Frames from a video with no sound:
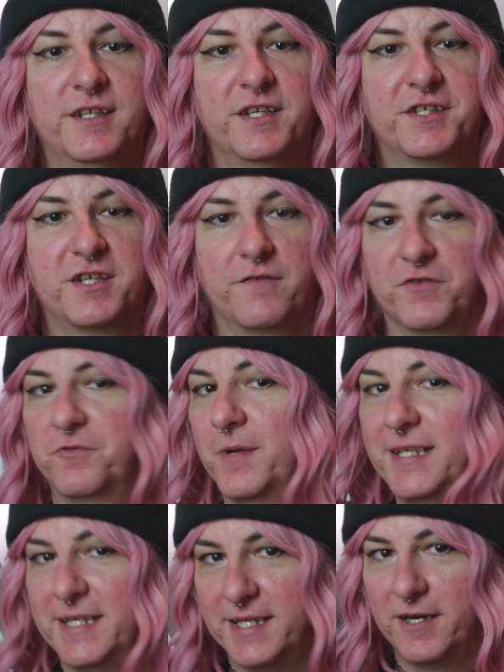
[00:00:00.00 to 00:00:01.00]
and discovers
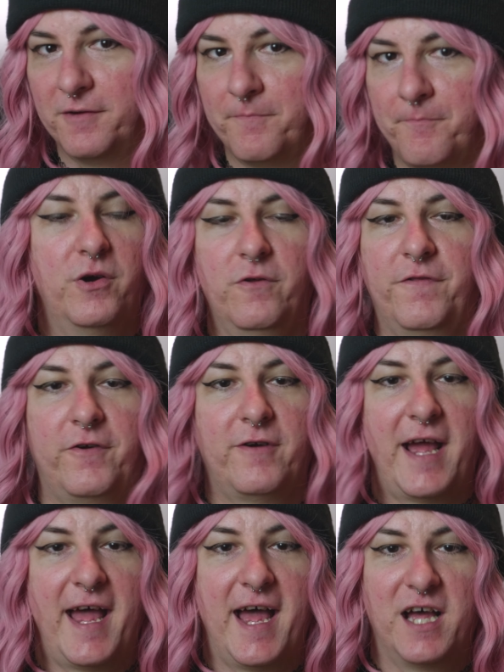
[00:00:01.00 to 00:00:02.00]
Wendy there. Both
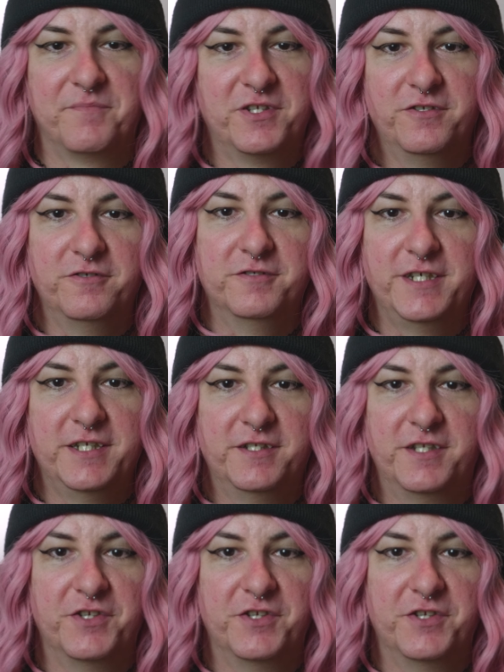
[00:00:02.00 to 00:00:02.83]
are absolutely